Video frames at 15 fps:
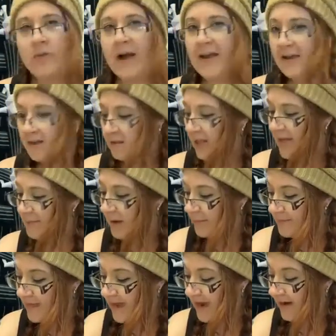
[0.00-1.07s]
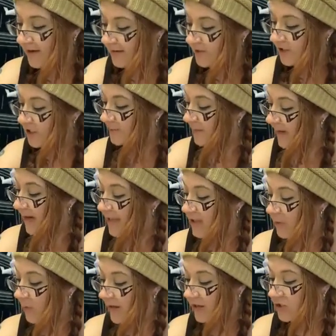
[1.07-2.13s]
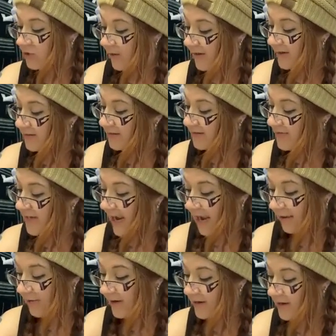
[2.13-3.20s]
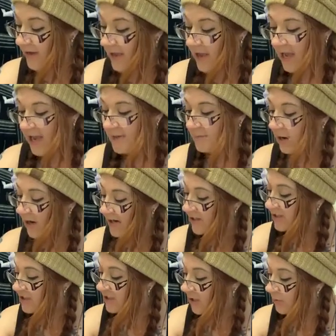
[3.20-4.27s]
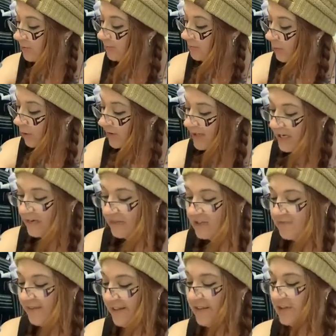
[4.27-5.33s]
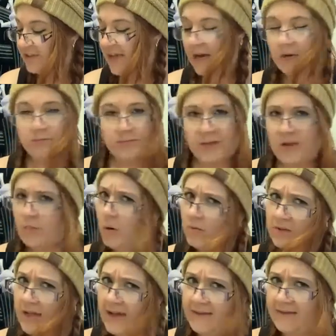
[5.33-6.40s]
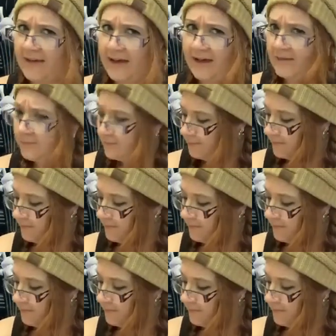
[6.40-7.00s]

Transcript: "Right, climb up there, just behind the wing joint," said Hagrid, "and mind you don't pull any of his feathers out. He won't like that."